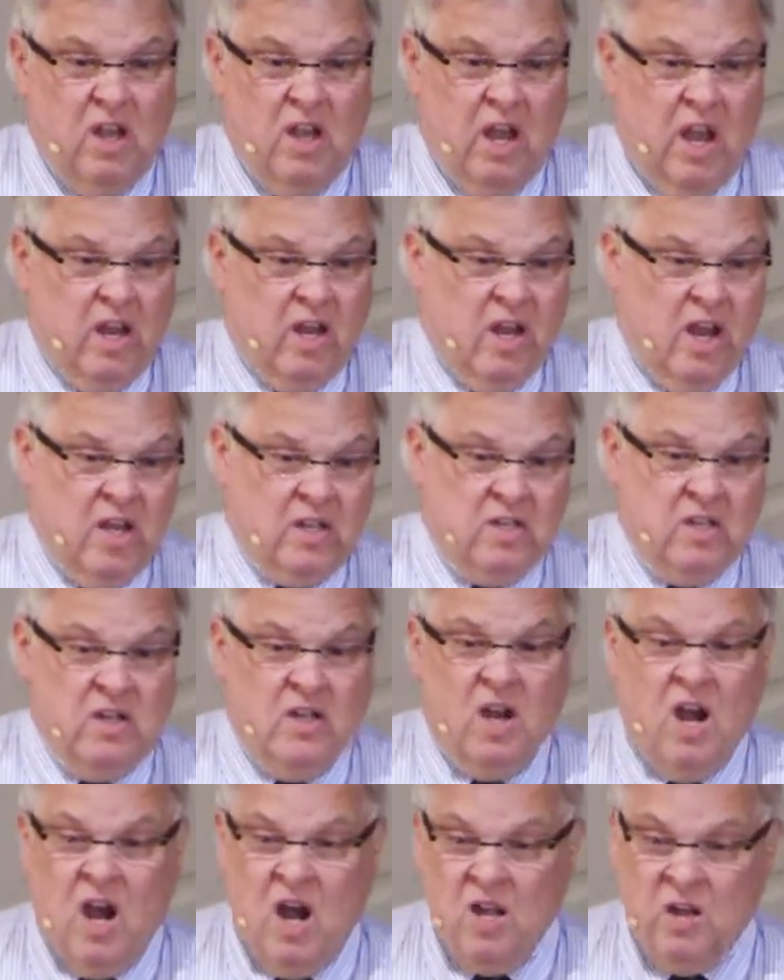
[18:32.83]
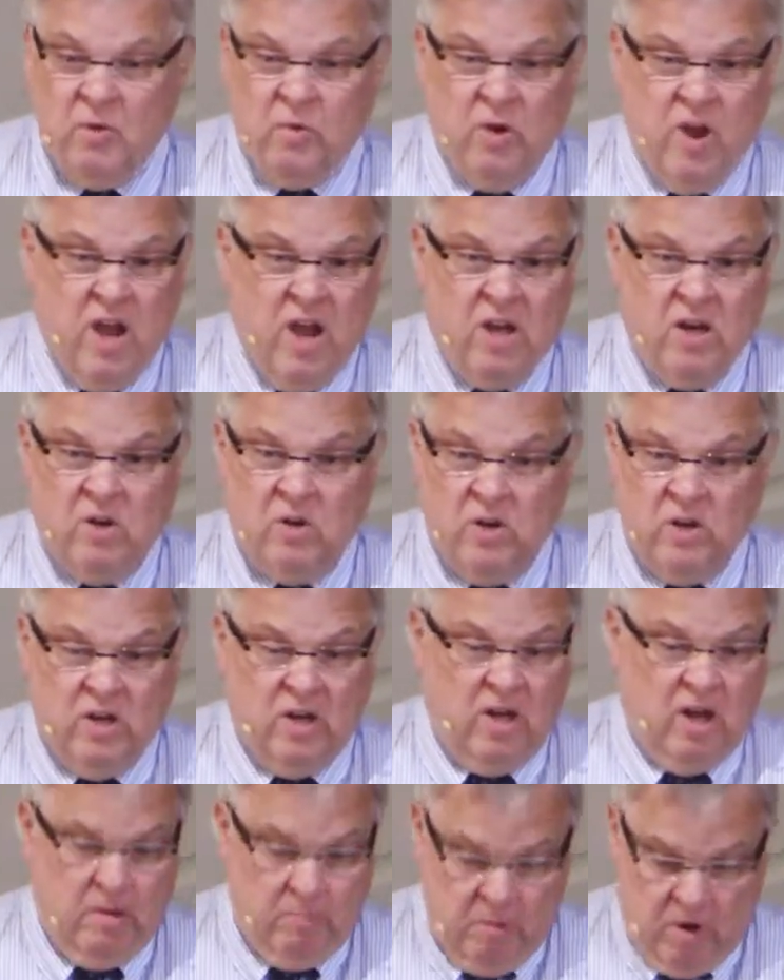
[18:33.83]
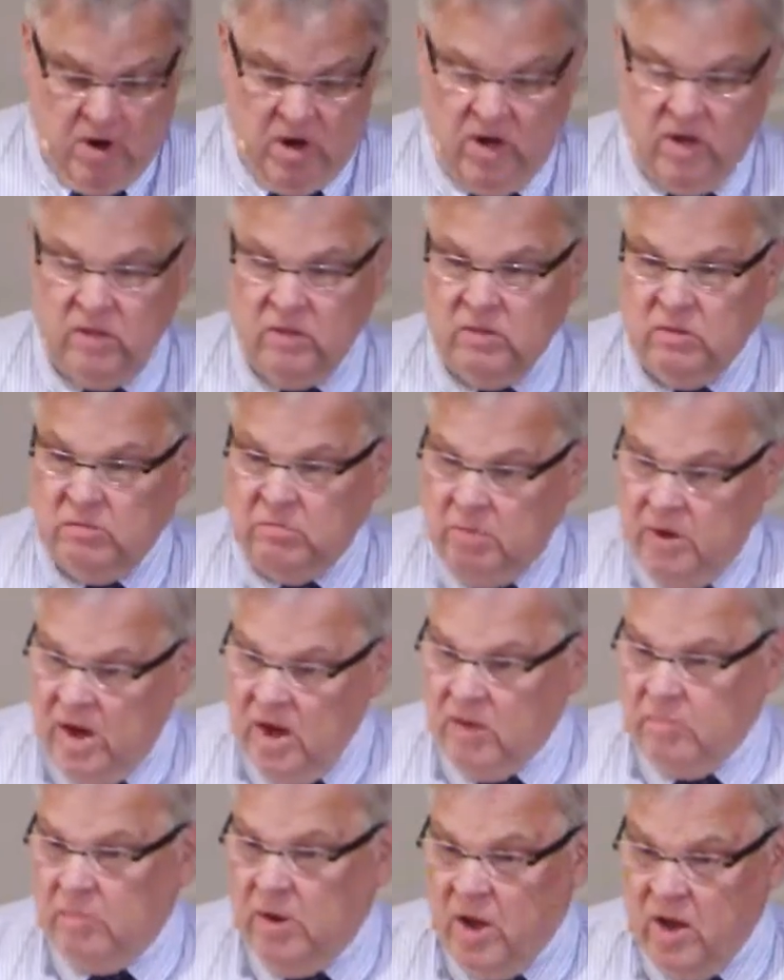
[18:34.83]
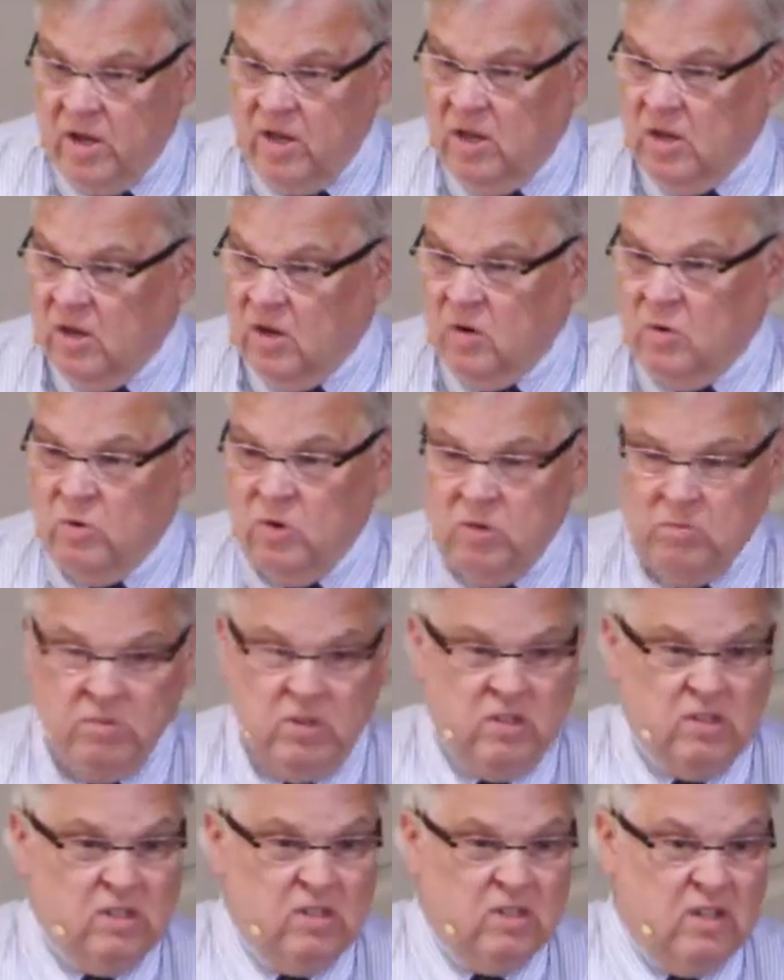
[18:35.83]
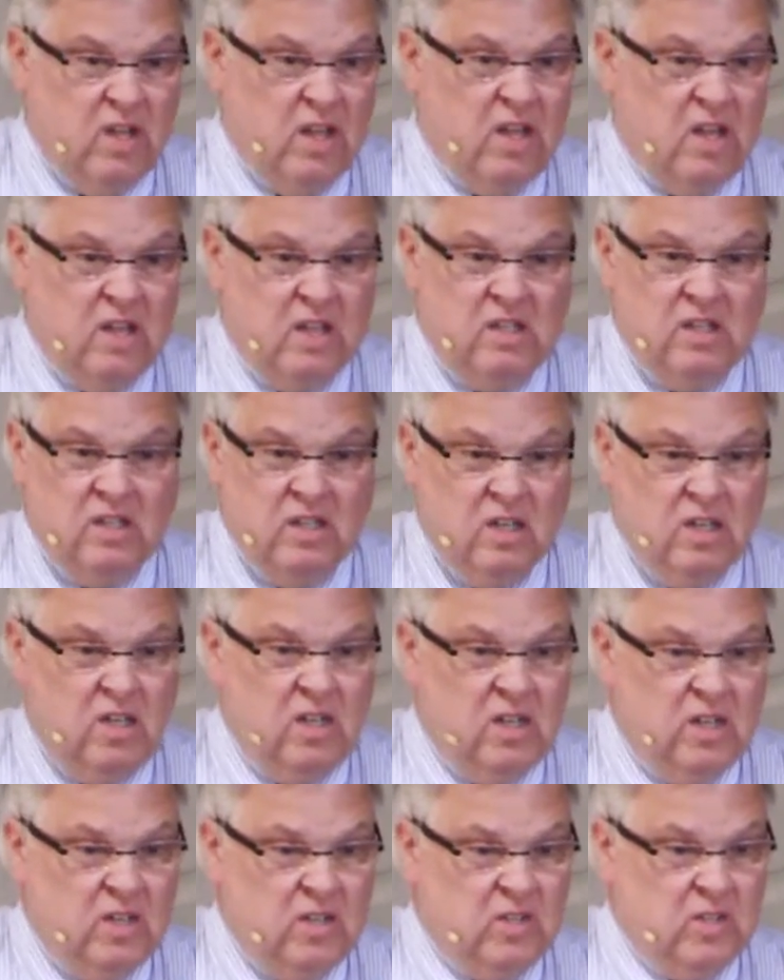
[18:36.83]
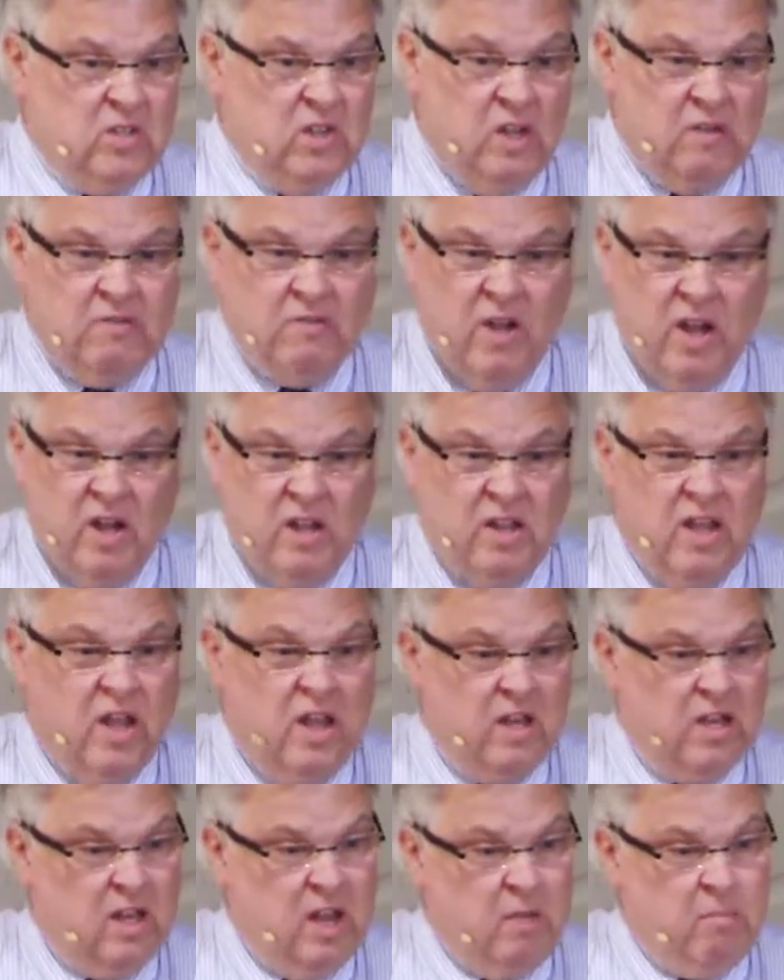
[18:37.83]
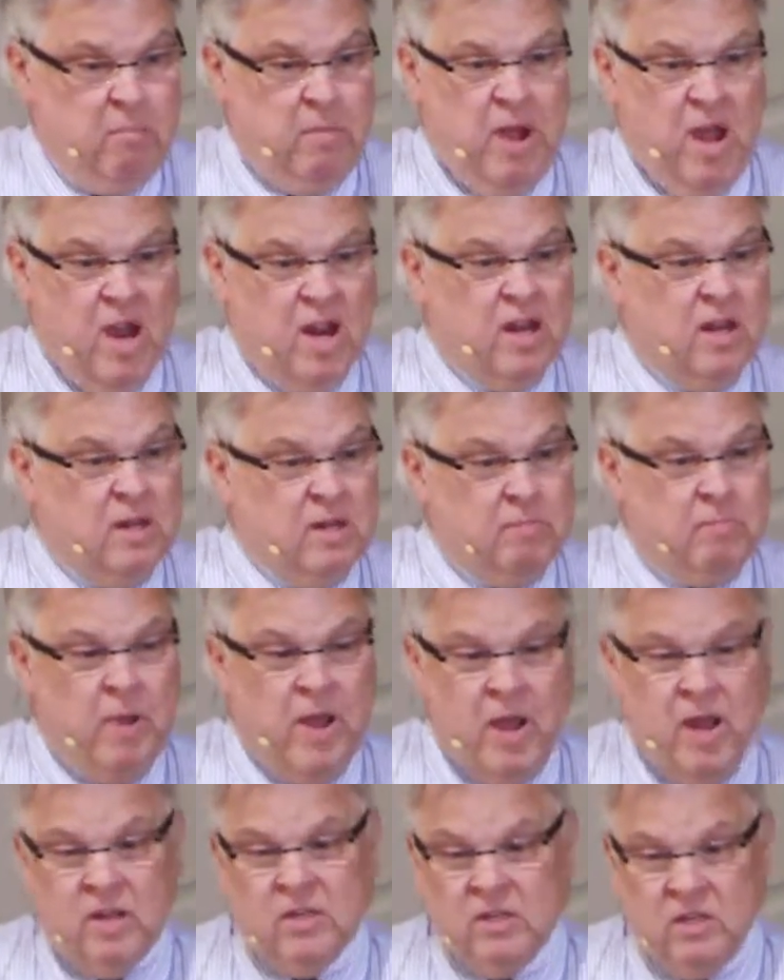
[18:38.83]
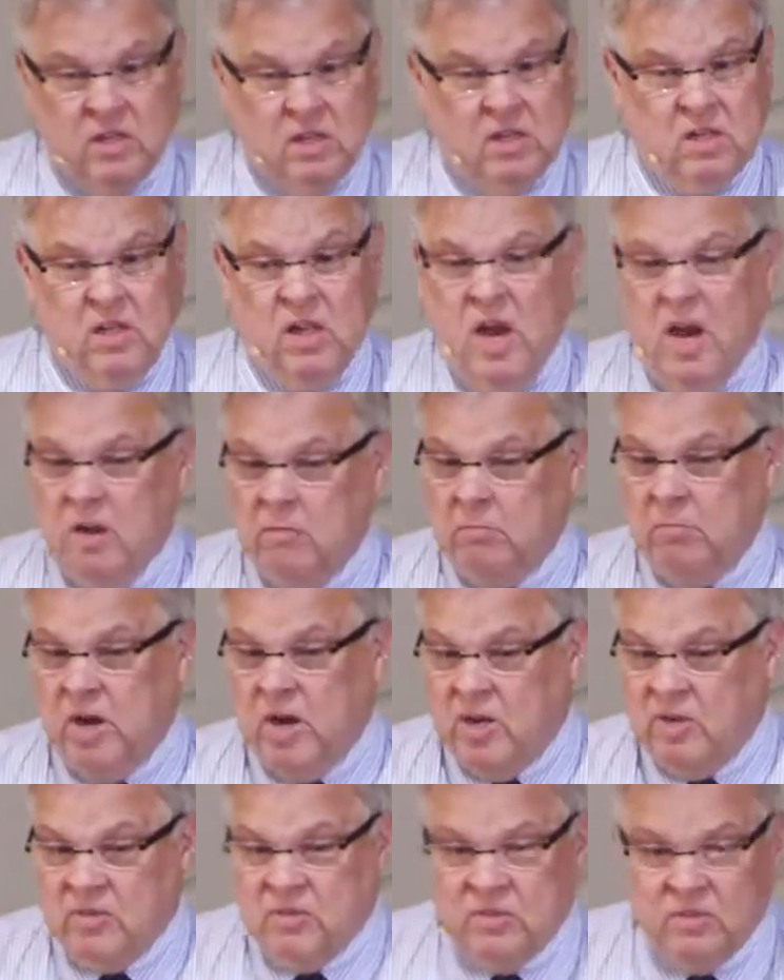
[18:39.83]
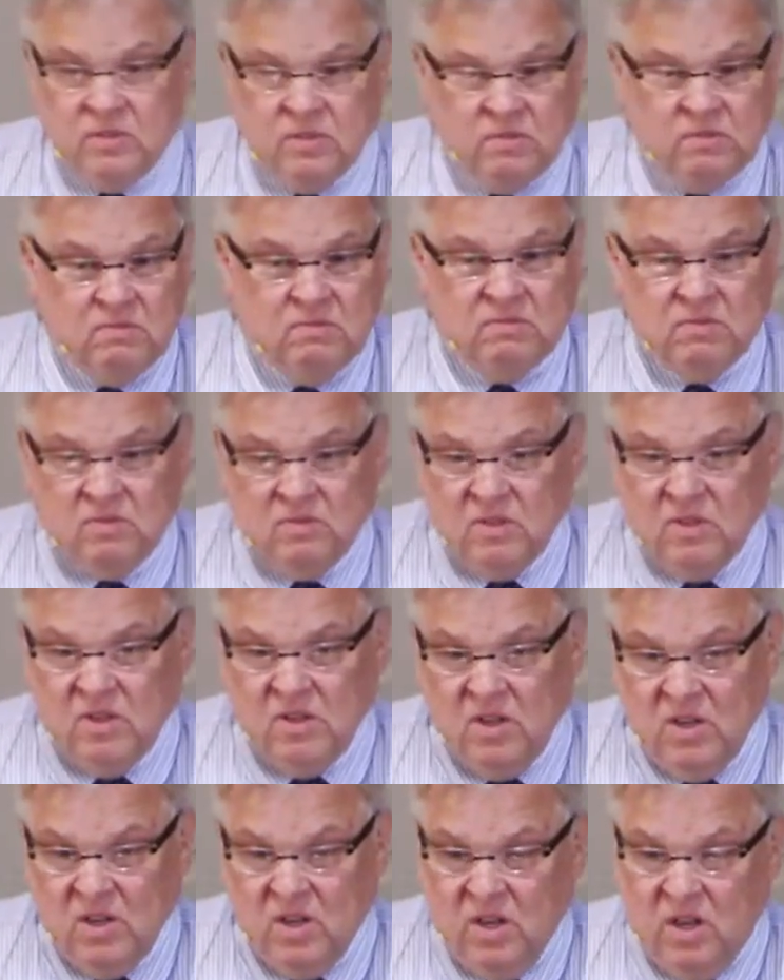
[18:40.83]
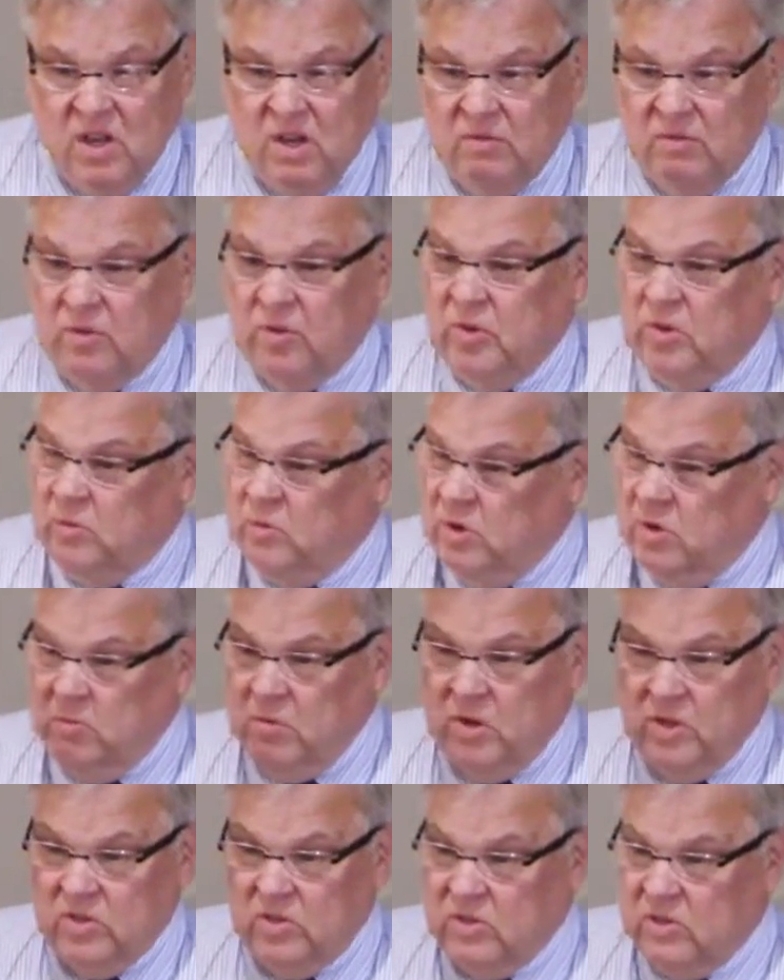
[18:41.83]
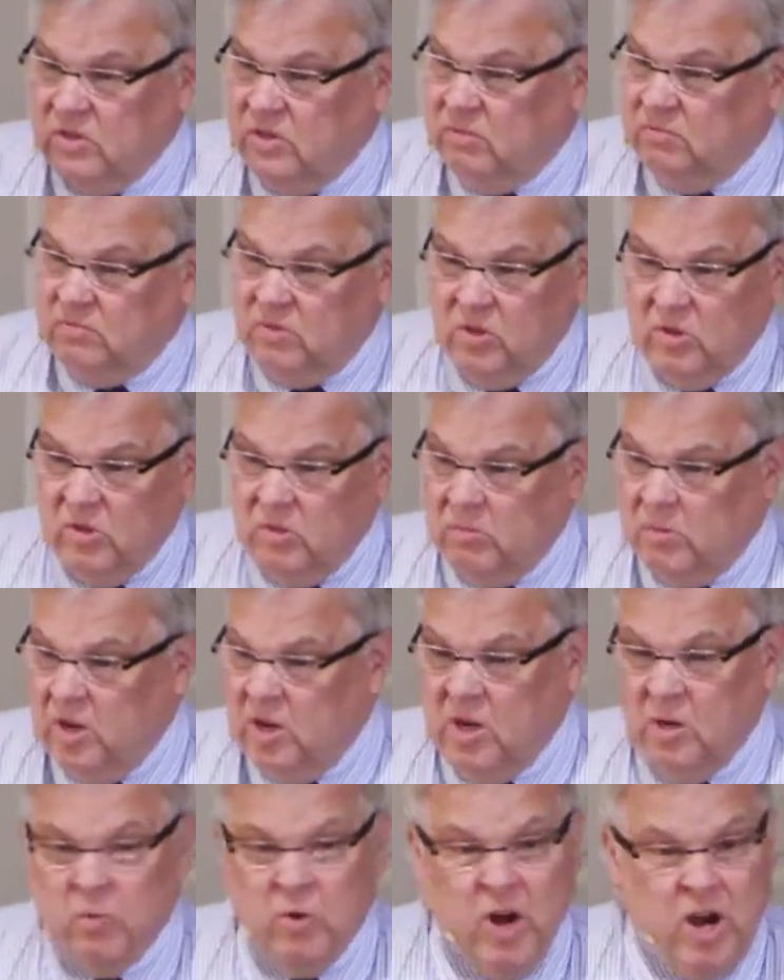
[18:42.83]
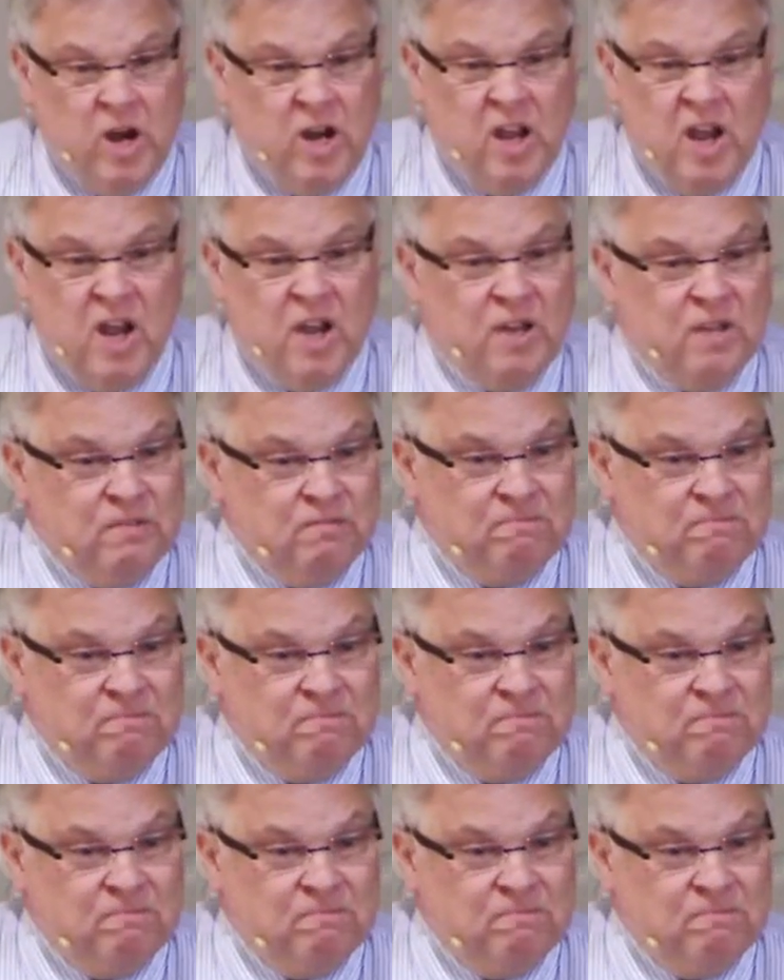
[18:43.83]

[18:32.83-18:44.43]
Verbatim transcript: I got to Colorado and I bought backpacking equipment and stuff like that, and I backpacked and climbed mountains for three months till the money ran out.